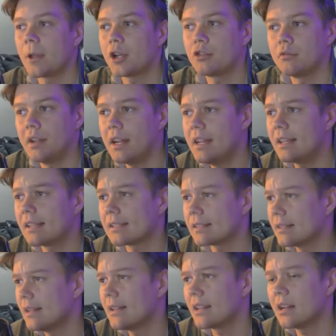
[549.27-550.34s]
creating and
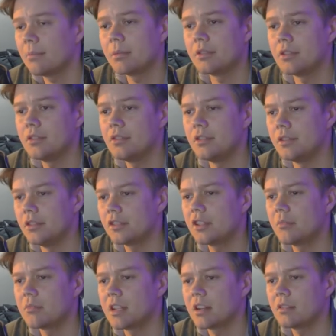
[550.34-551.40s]
setting up a new
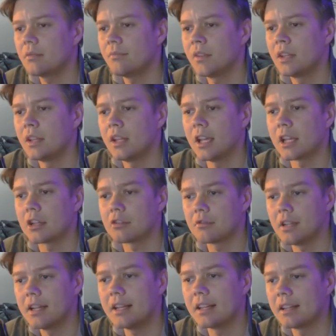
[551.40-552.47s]
YouTube channel, and
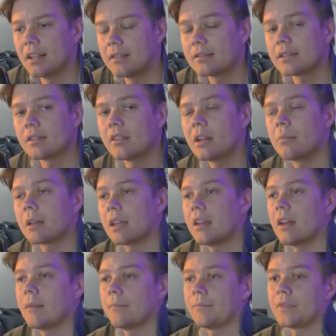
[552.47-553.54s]
creating an Instagram
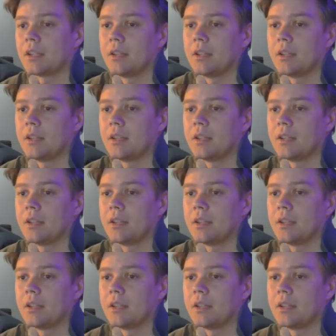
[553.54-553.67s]
account.